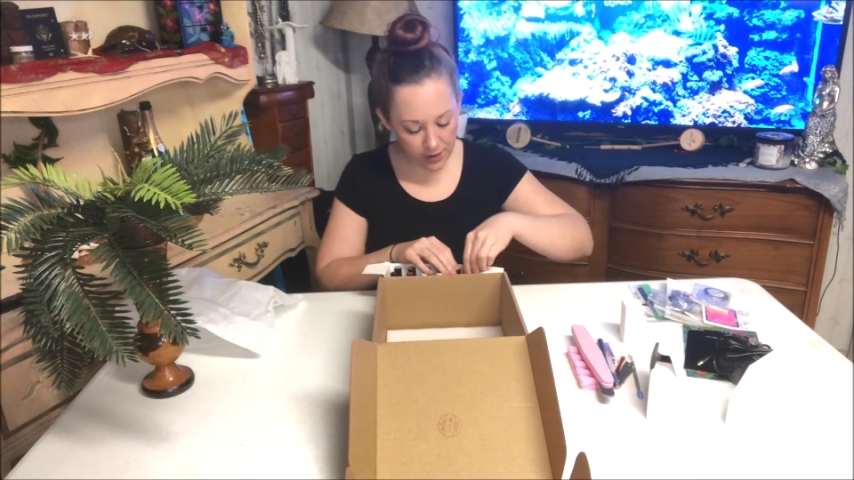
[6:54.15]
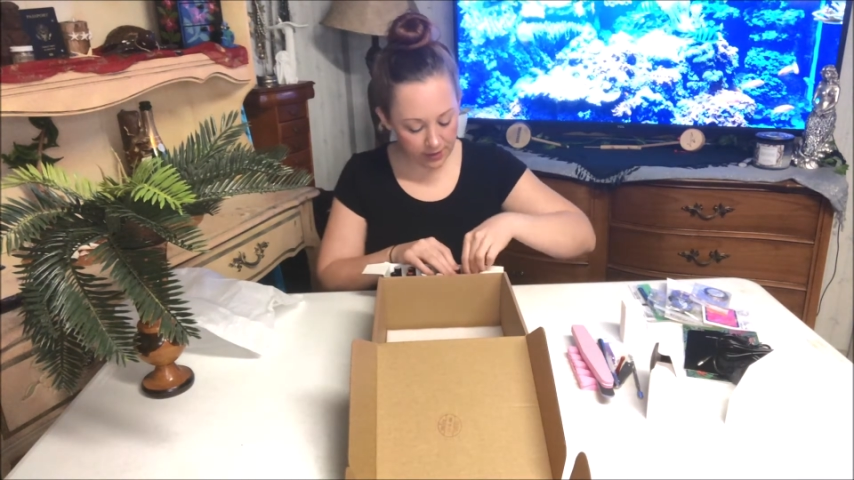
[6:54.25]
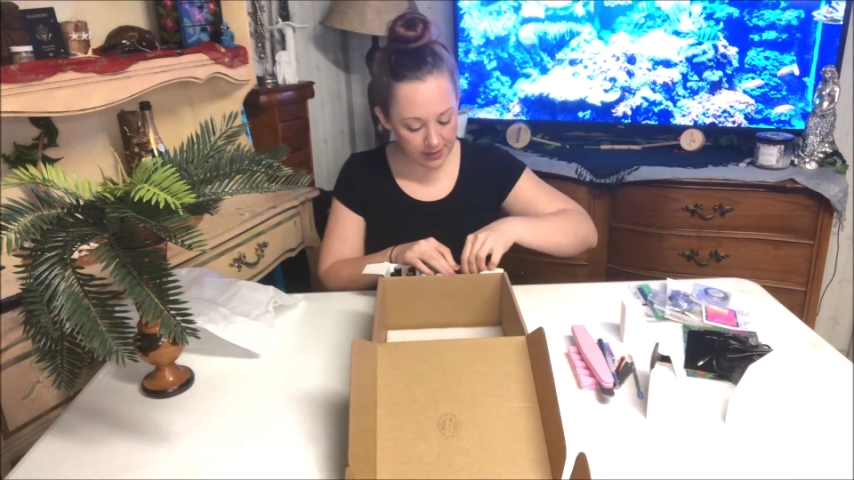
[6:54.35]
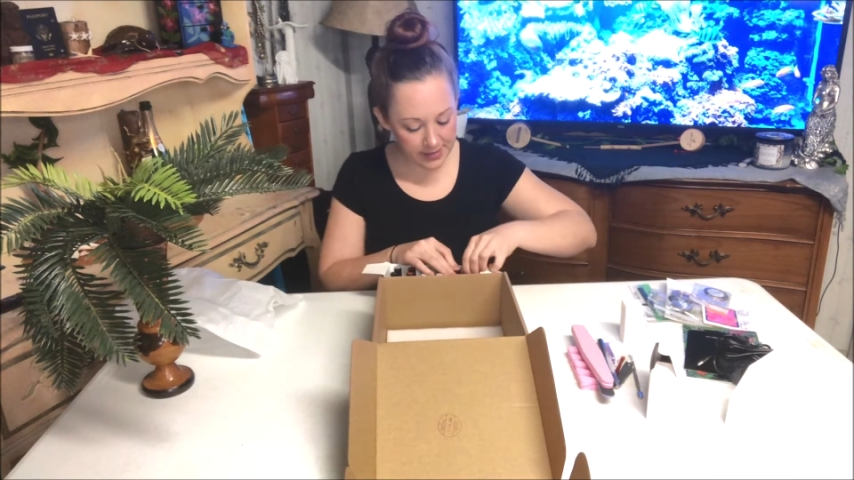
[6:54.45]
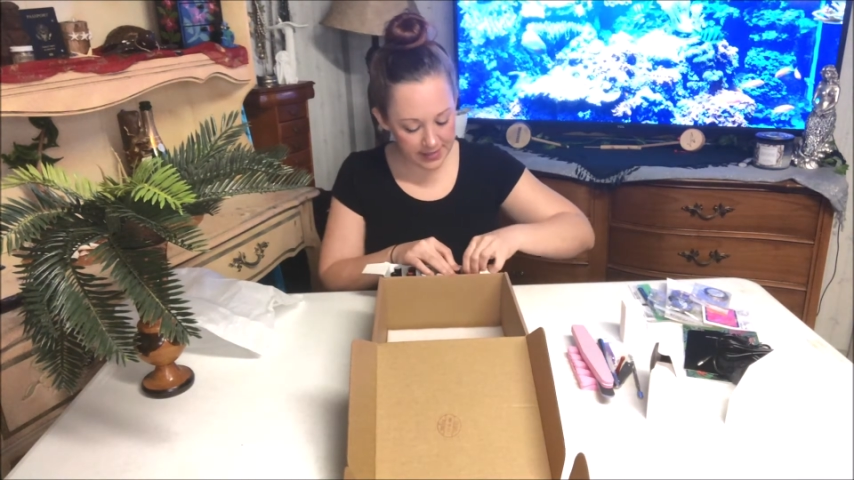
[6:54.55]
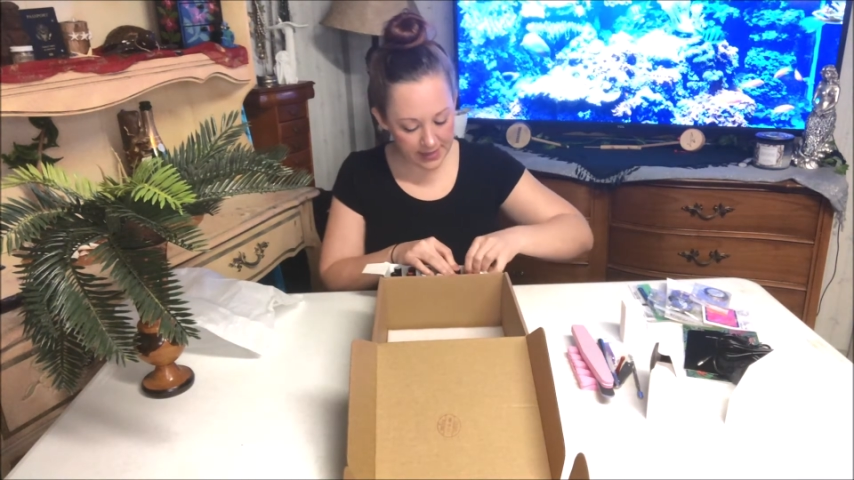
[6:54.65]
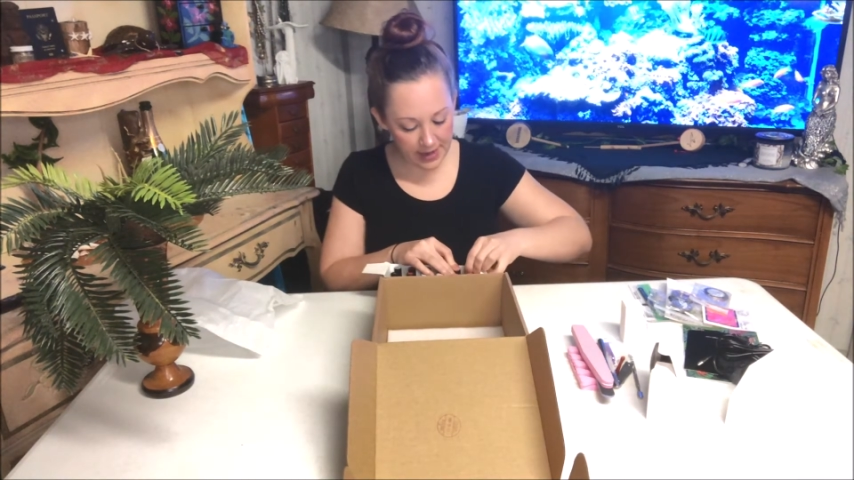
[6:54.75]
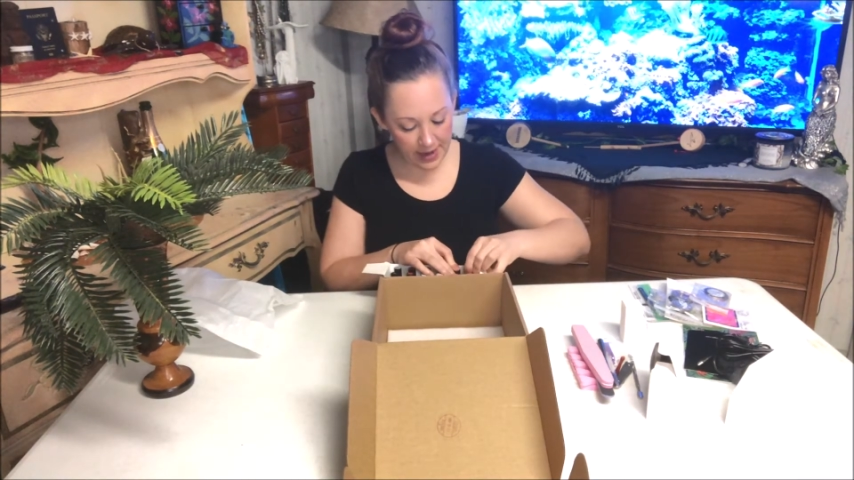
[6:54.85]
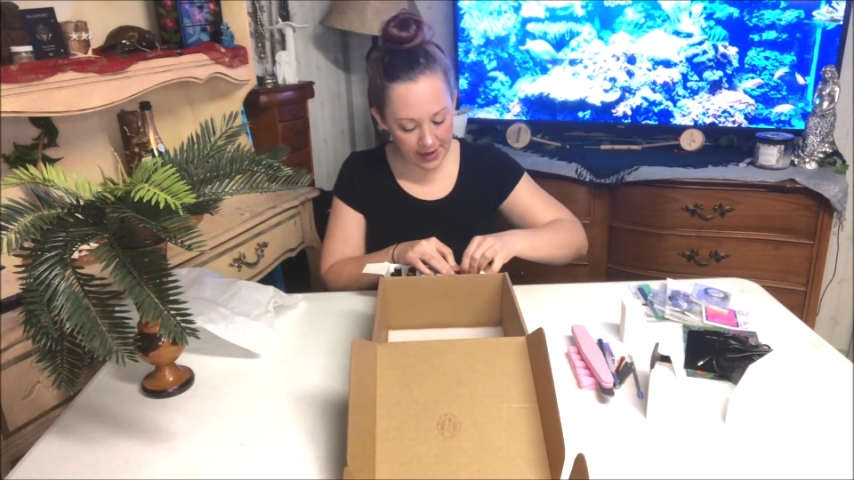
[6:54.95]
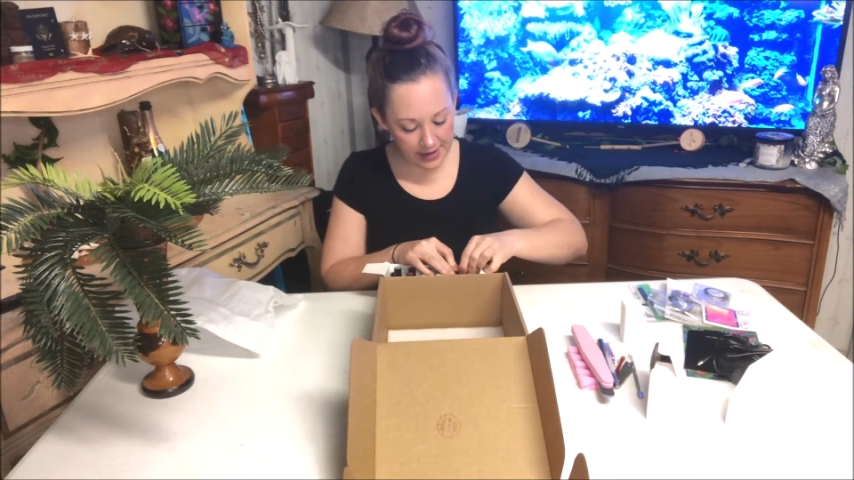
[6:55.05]
are listed
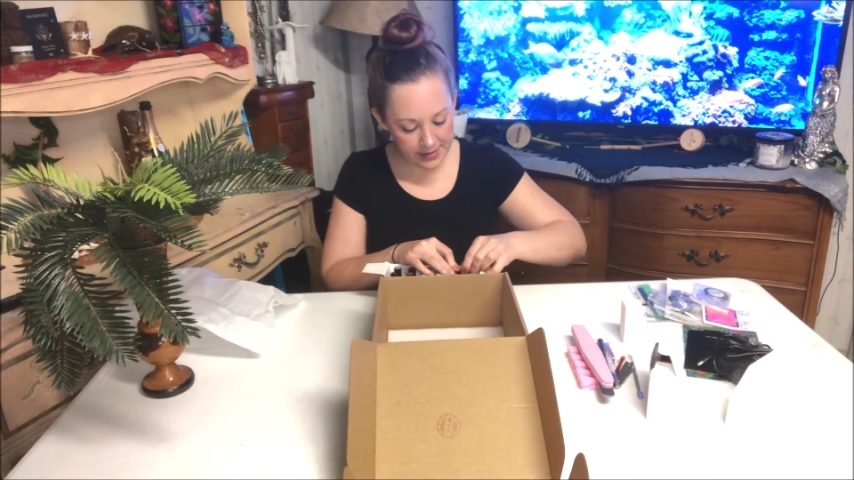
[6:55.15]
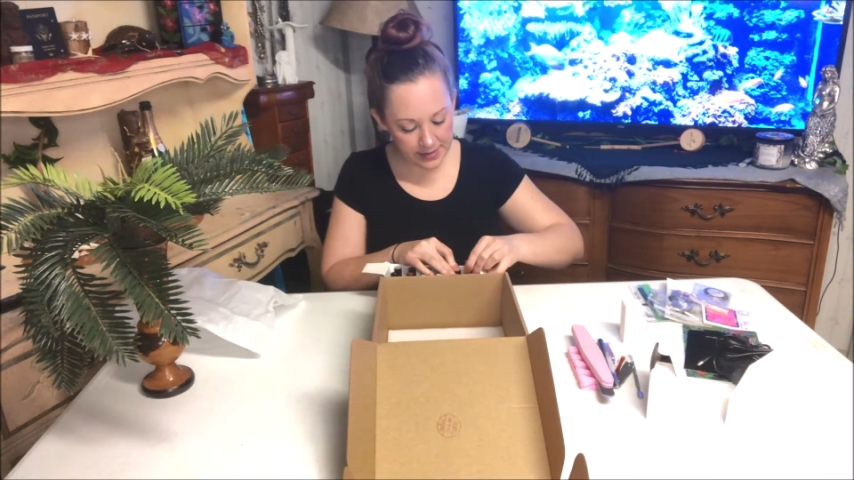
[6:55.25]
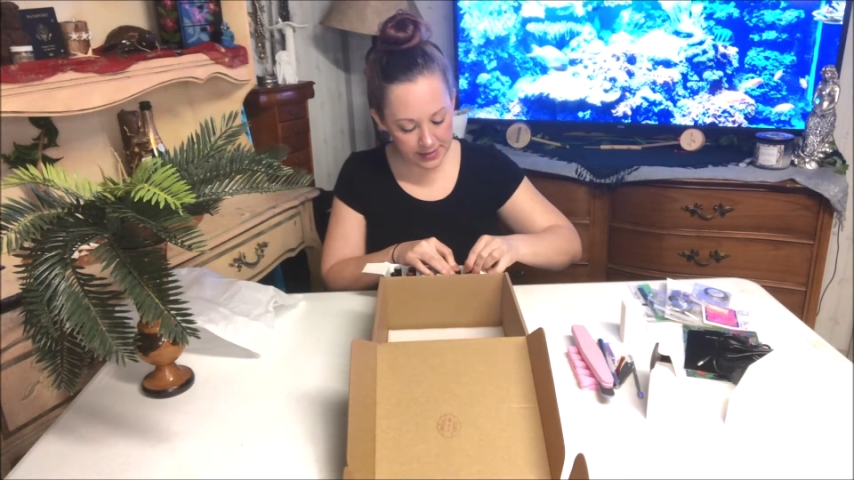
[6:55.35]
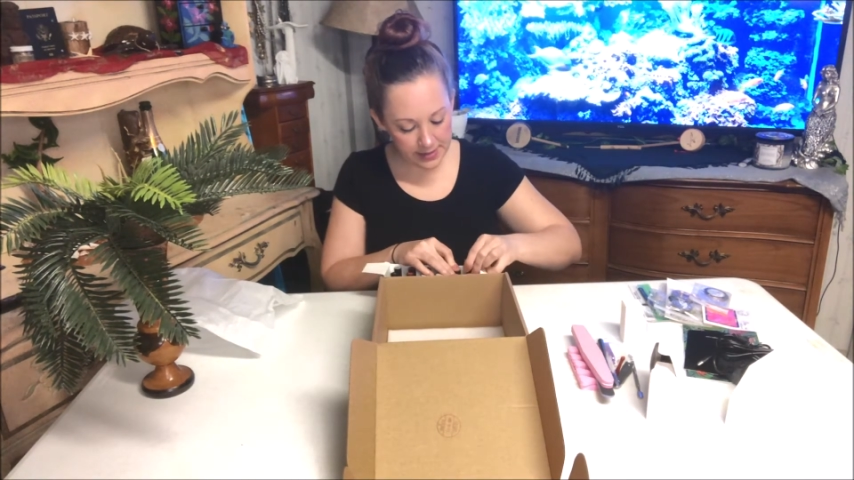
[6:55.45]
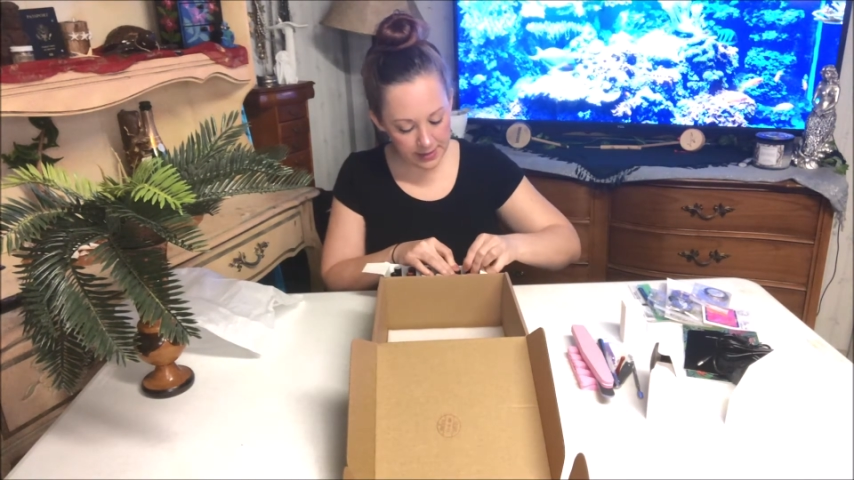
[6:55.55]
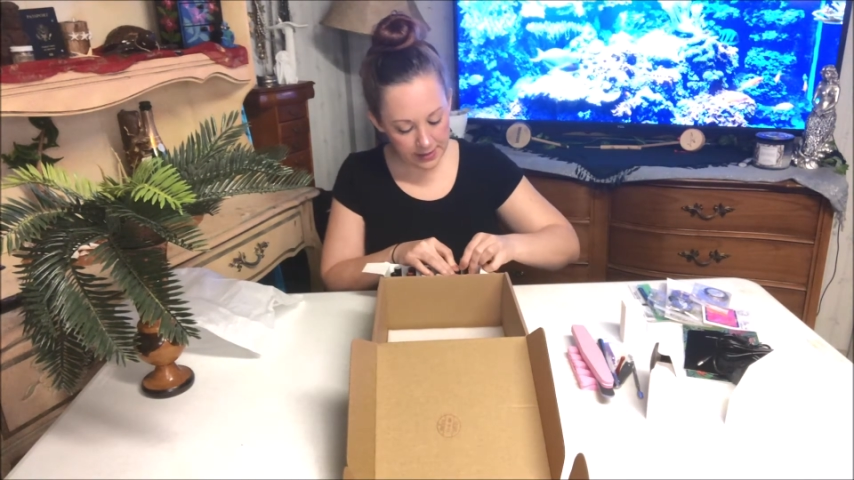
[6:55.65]
as